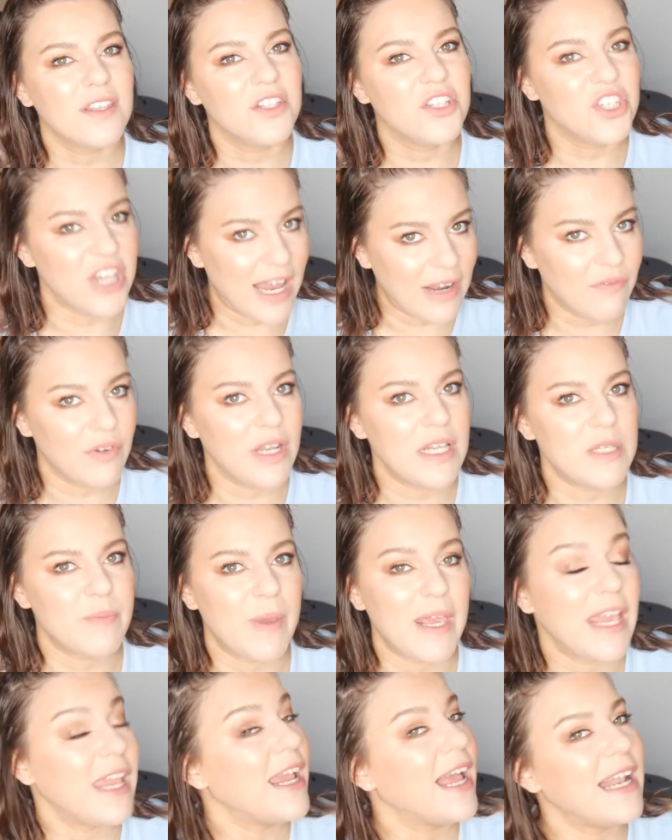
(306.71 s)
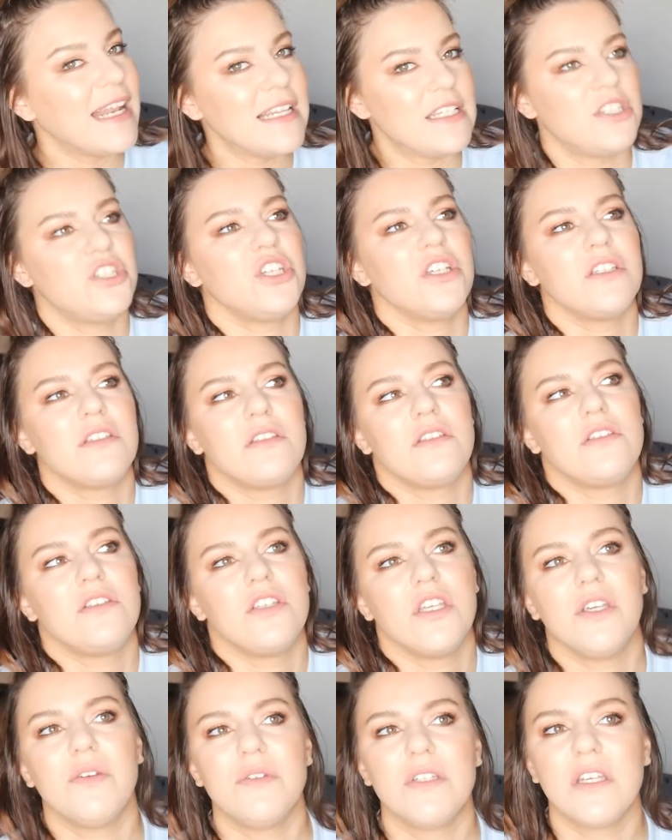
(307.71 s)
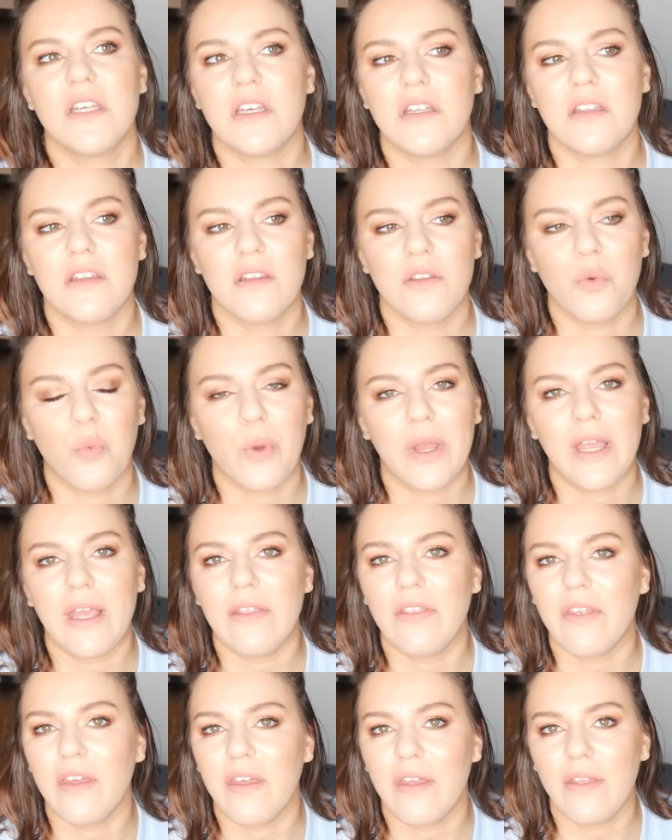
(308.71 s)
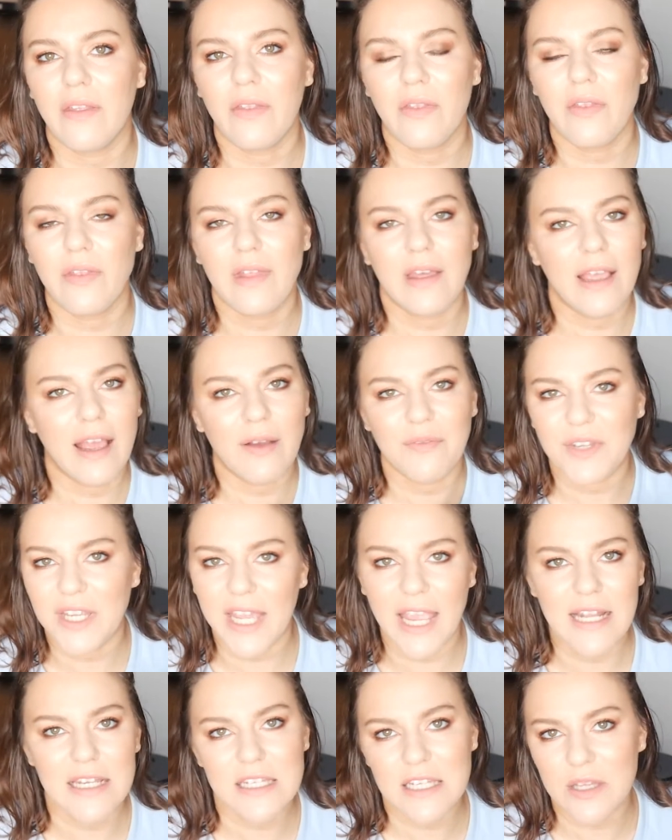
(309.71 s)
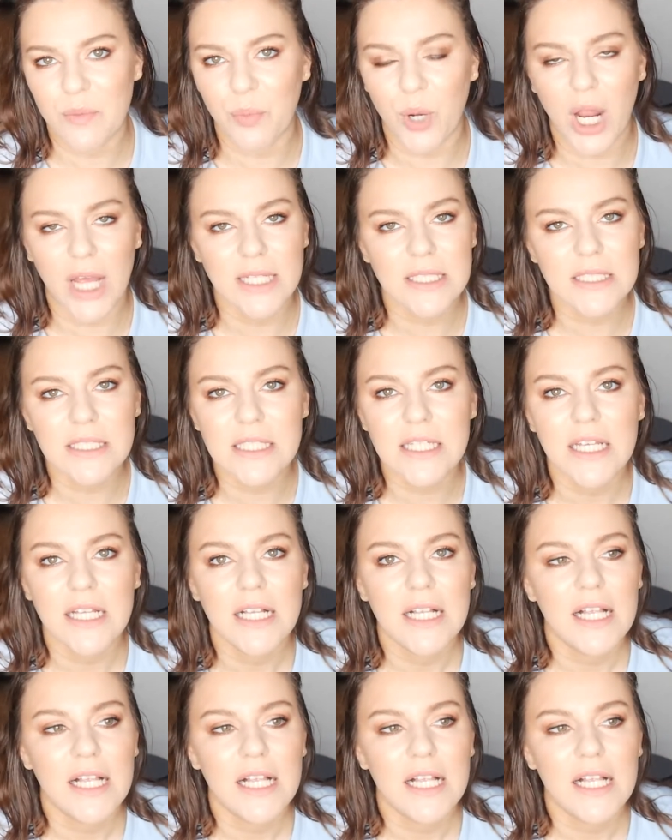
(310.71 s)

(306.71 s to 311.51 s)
generally speaking, and it's just due to the way that they have to cater to the brands.